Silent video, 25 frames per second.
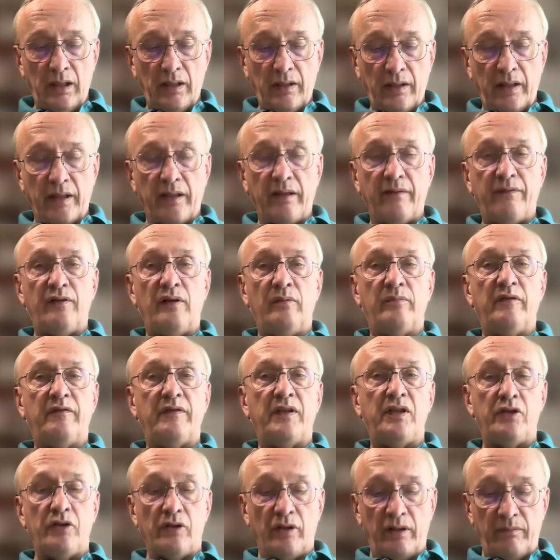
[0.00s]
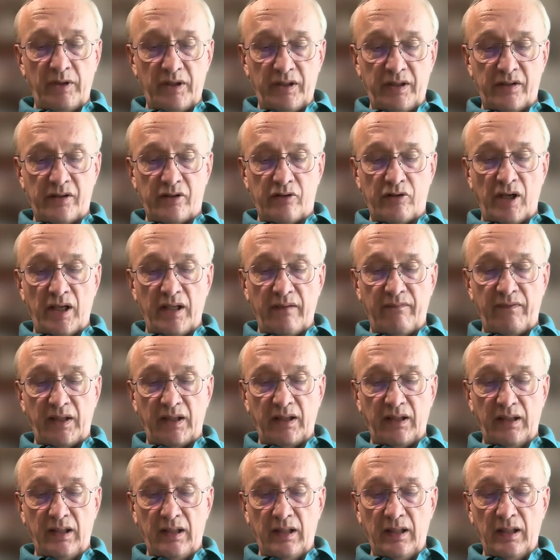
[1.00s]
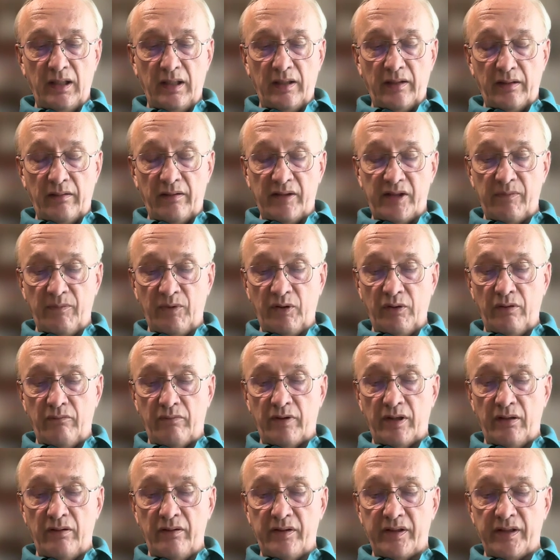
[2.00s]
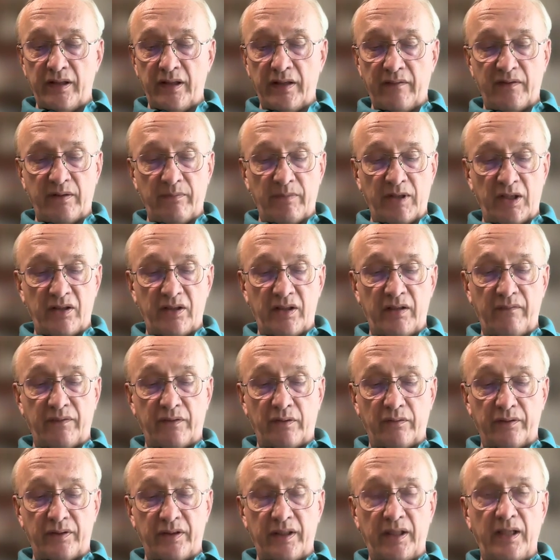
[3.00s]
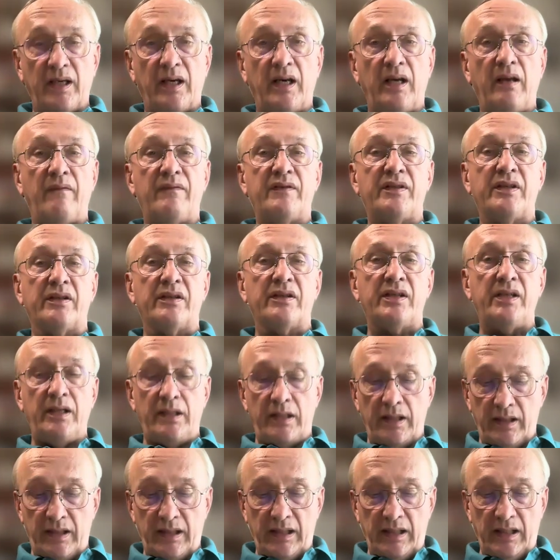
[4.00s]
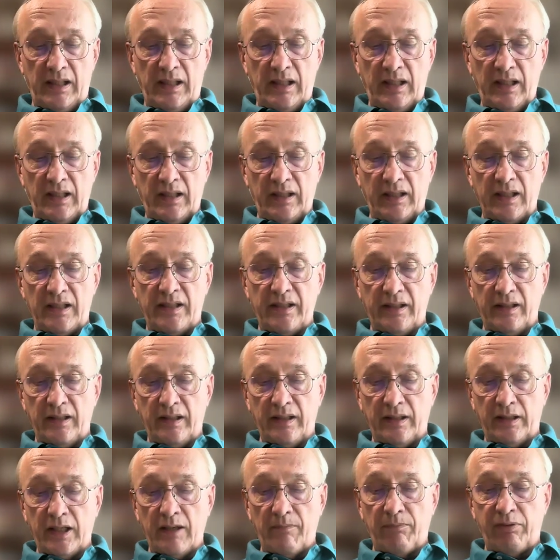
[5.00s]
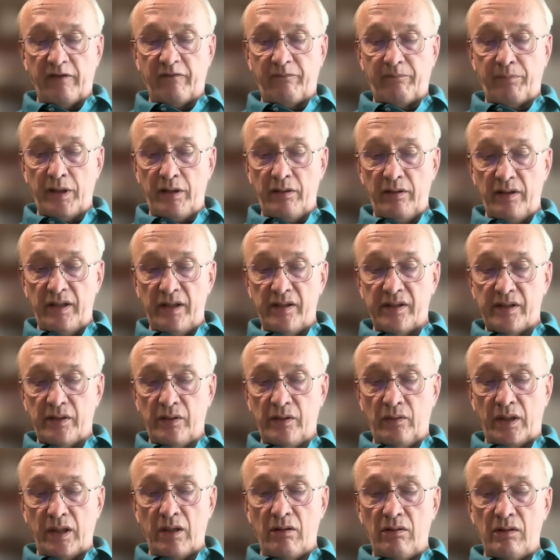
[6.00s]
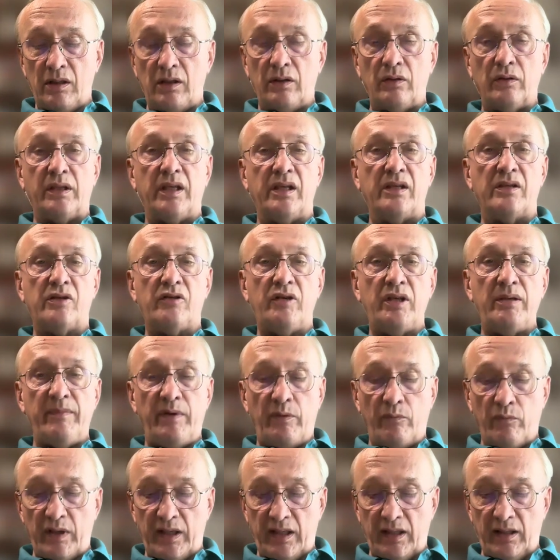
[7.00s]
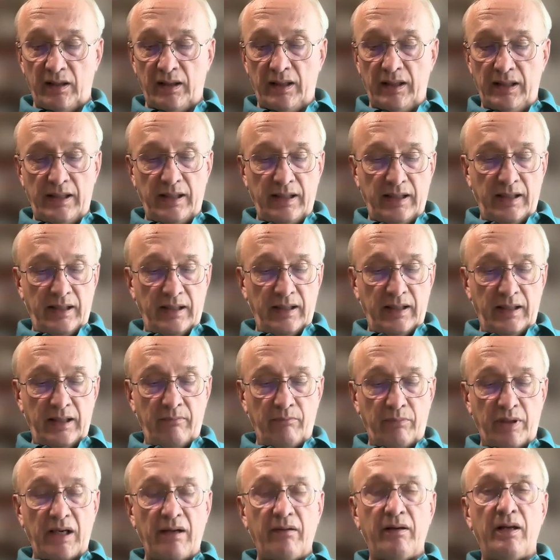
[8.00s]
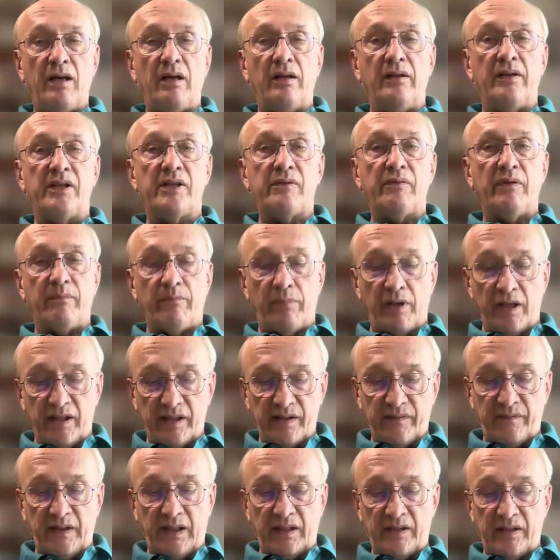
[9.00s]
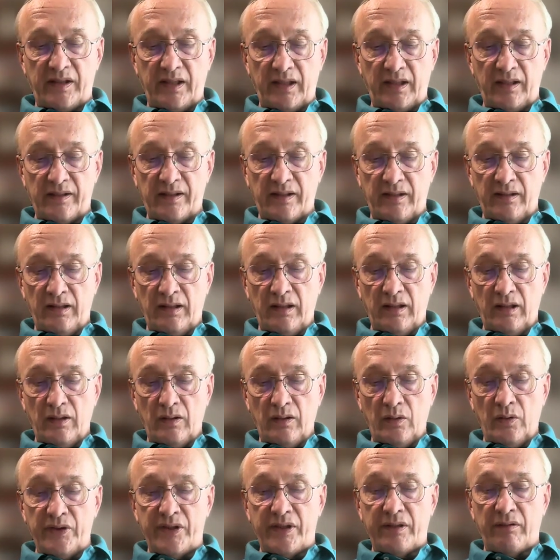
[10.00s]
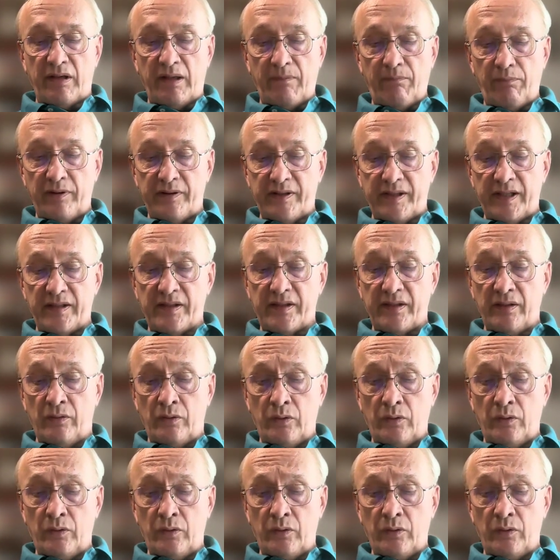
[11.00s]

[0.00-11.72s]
The other form of enjoyment is driving. There are some good roads, and after much difficulty I have succeeded in getting a couple of ponies who go and look extremely well in brown harness with brass fixings. Also I possess a